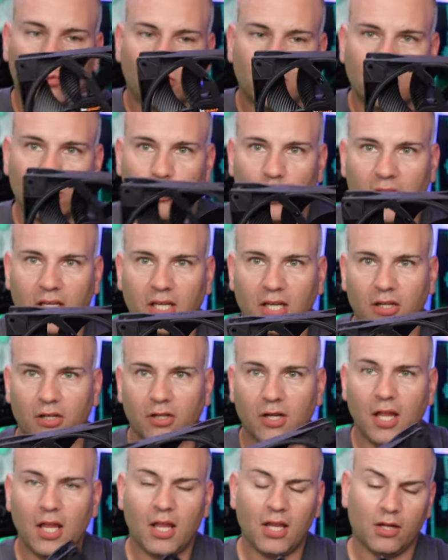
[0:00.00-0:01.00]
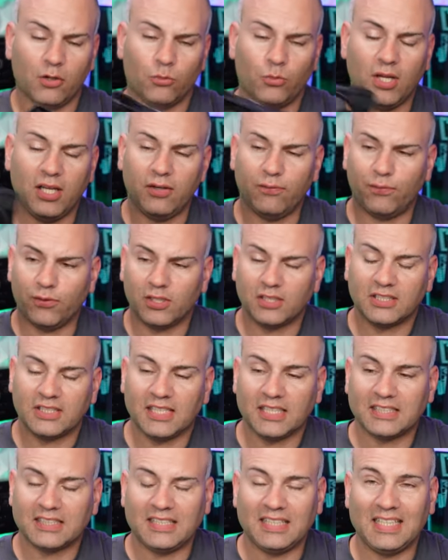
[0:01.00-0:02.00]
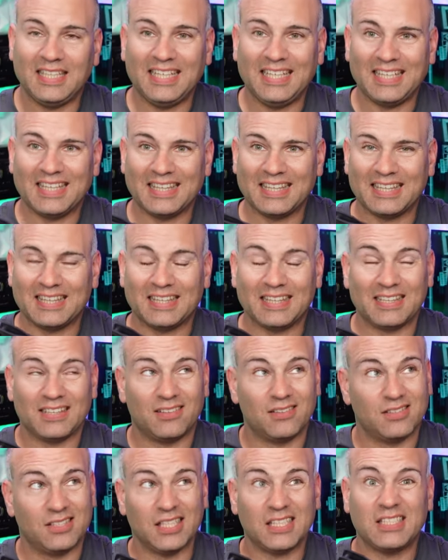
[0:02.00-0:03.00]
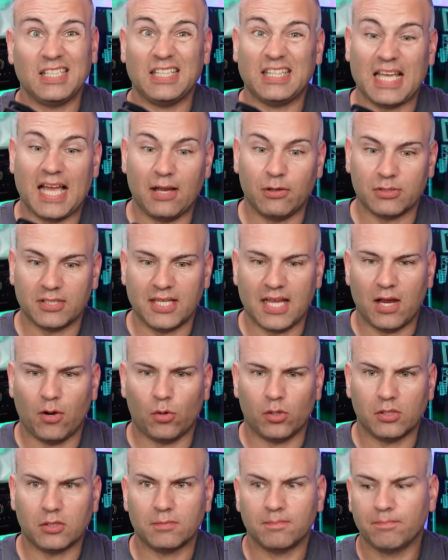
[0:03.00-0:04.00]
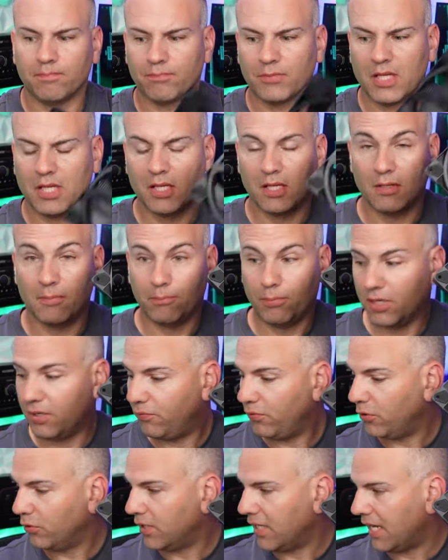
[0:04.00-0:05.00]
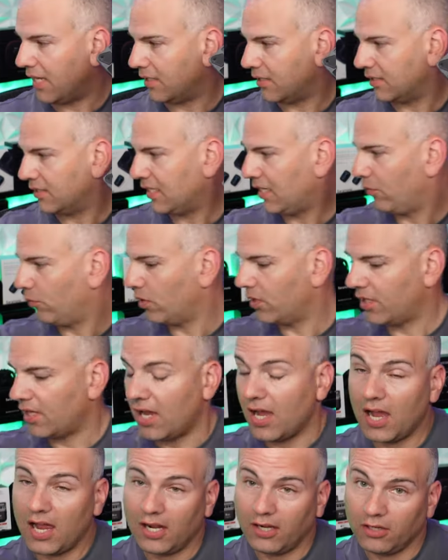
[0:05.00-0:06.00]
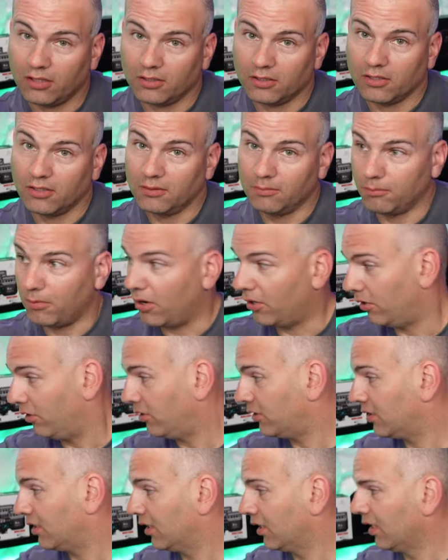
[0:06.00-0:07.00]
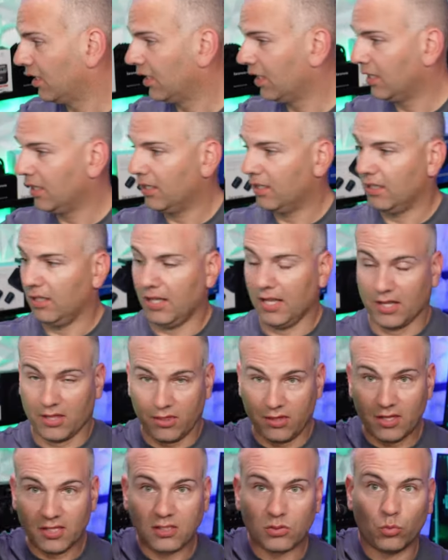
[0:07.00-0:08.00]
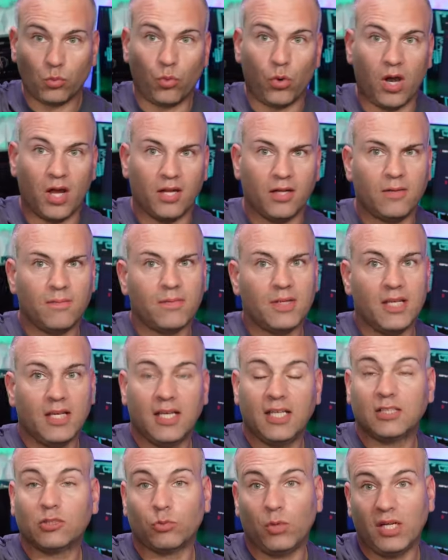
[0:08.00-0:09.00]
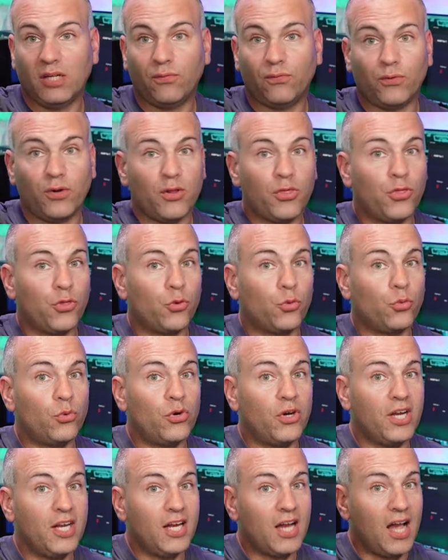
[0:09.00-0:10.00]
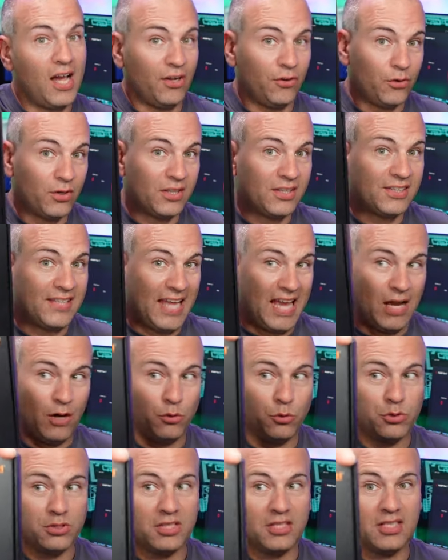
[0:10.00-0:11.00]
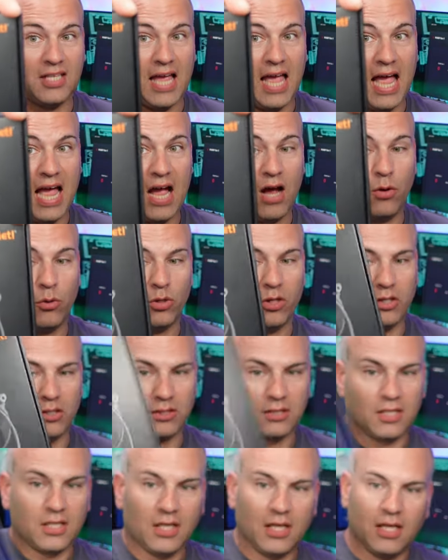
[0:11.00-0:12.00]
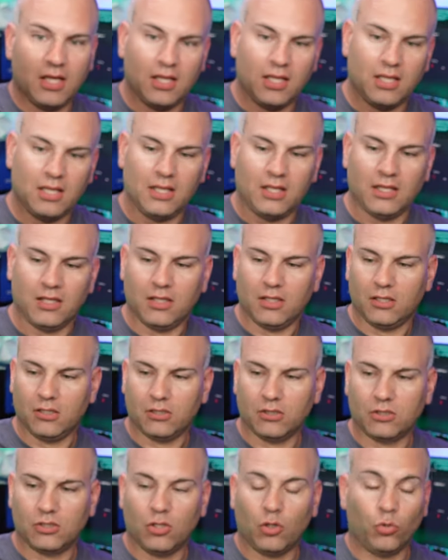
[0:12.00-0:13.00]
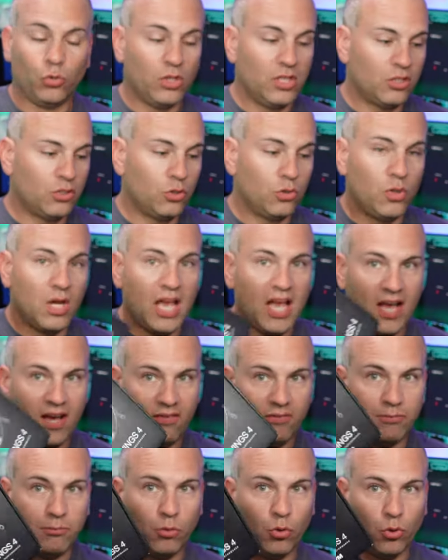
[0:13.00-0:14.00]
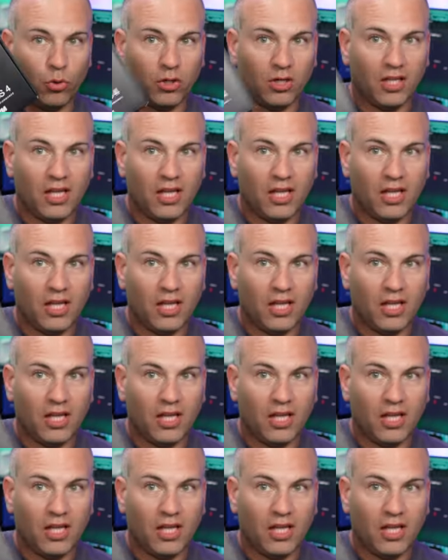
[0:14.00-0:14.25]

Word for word: with a radiator, rated for 60,000 hours. But if you get, say, one of the higher models, like this one, it's rated for 300,000 hours. So we do have more